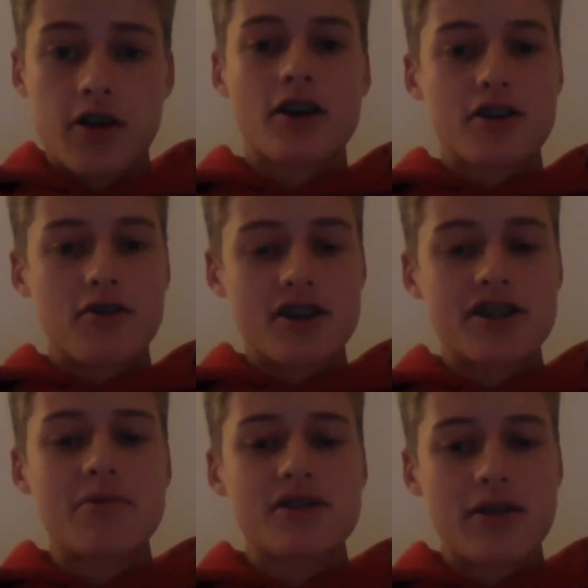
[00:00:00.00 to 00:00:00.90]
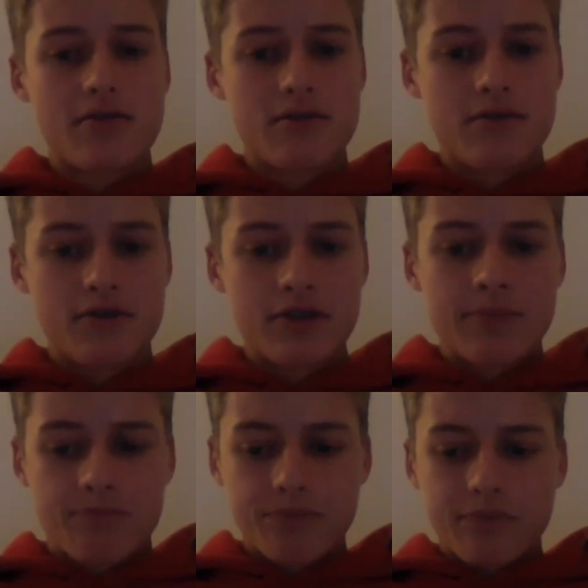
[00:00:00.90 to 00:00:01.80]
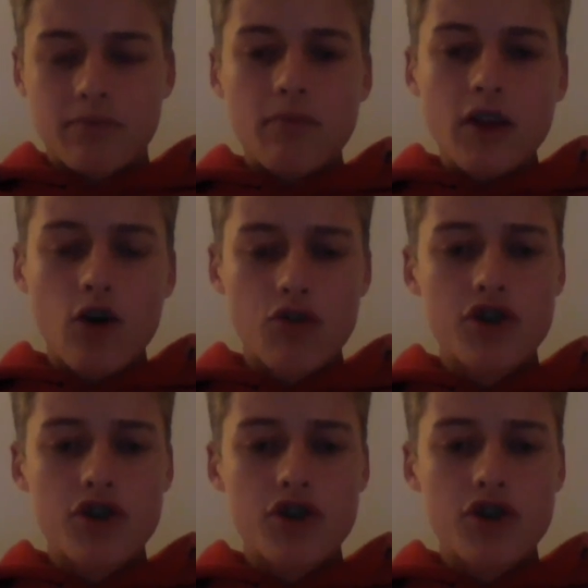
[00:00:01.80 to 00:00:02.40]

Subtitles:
So on December 7th, on